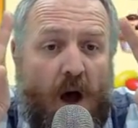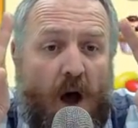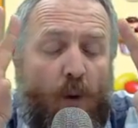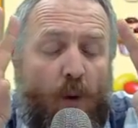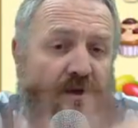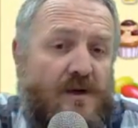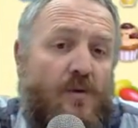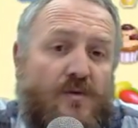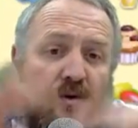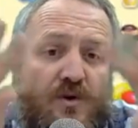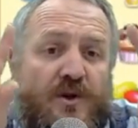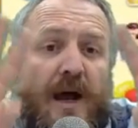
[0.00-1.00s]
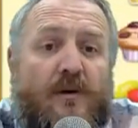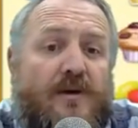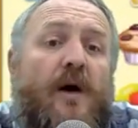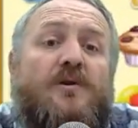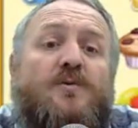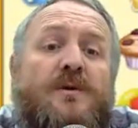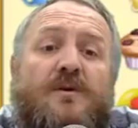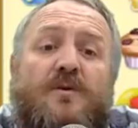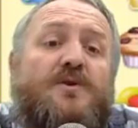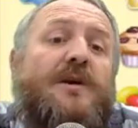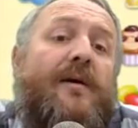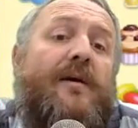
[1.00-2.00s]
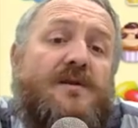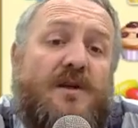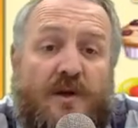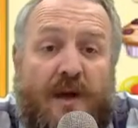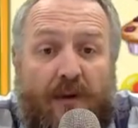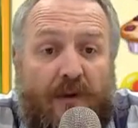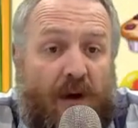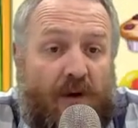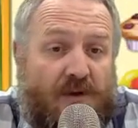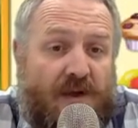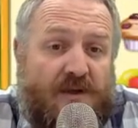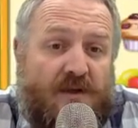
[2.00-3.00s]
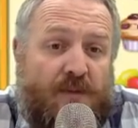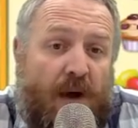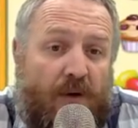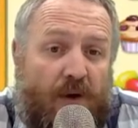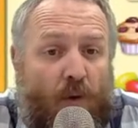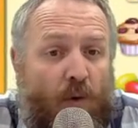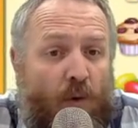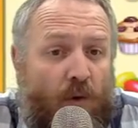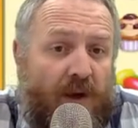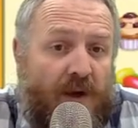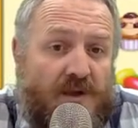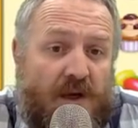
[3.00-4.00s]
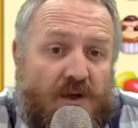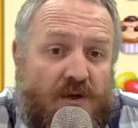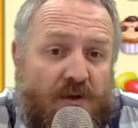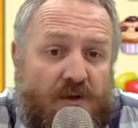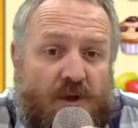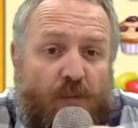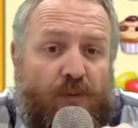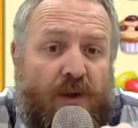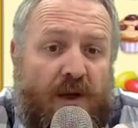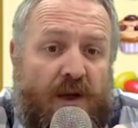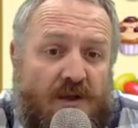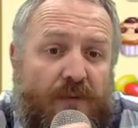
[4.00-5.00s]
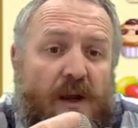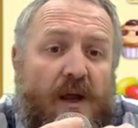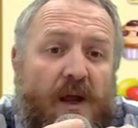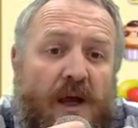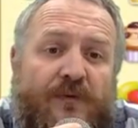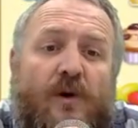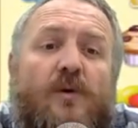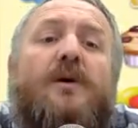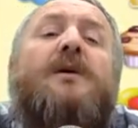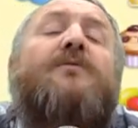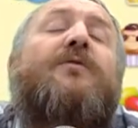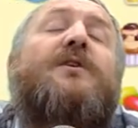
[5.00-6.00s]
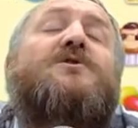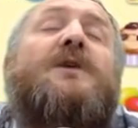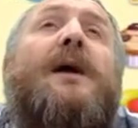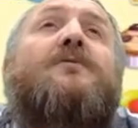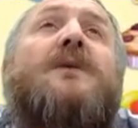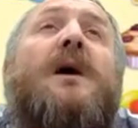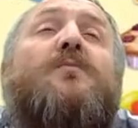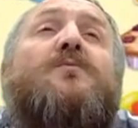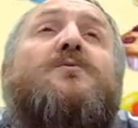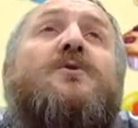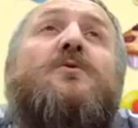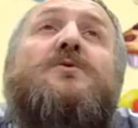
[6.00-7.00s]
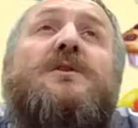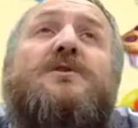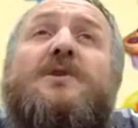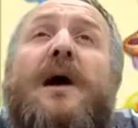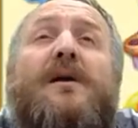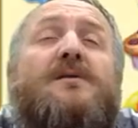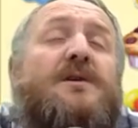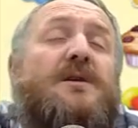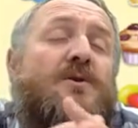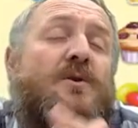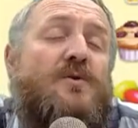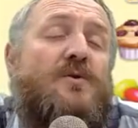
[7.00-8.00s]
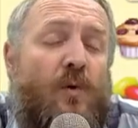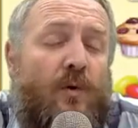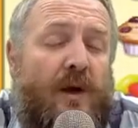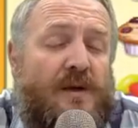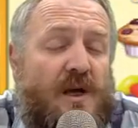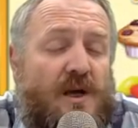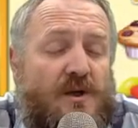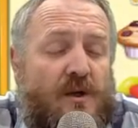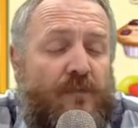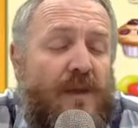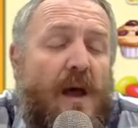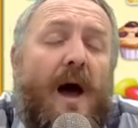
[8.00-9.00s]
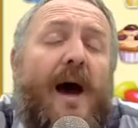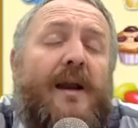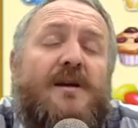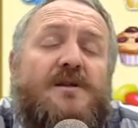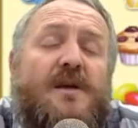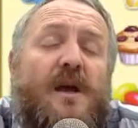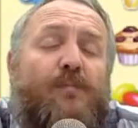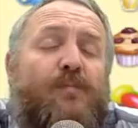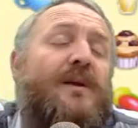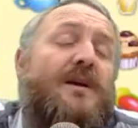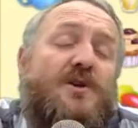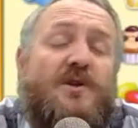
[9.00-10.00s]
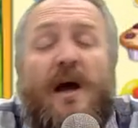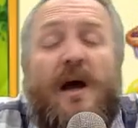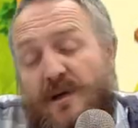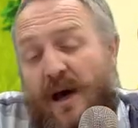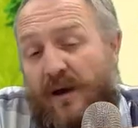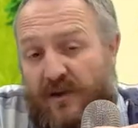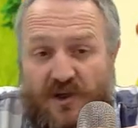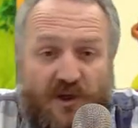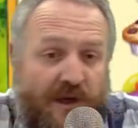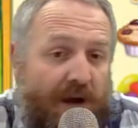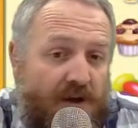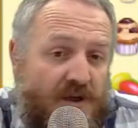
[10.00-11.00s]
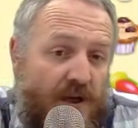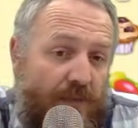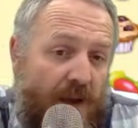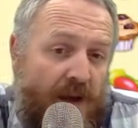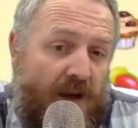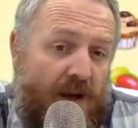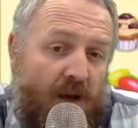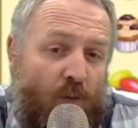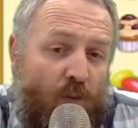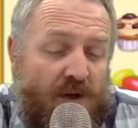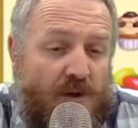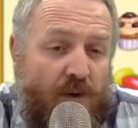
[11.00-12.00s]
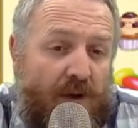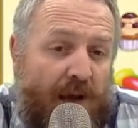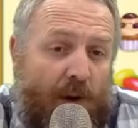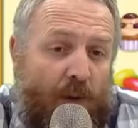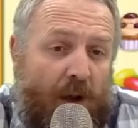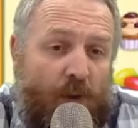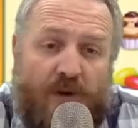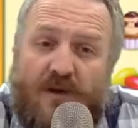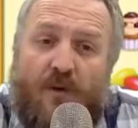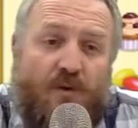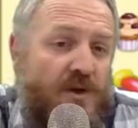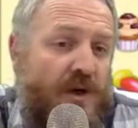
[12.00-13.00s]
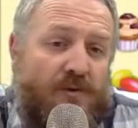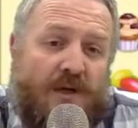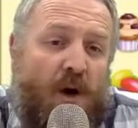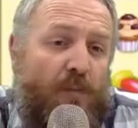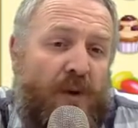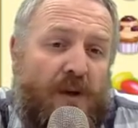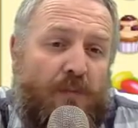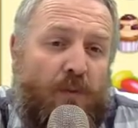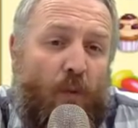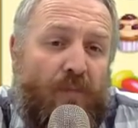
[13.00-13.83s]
We don't do shout outs, we do charity shout outs. That's about it, organization. So please, if you're looking for a shout out, choose a charity, choose an organization, and then say, please shout out this charity. And then we do it that way. We don't shout out people.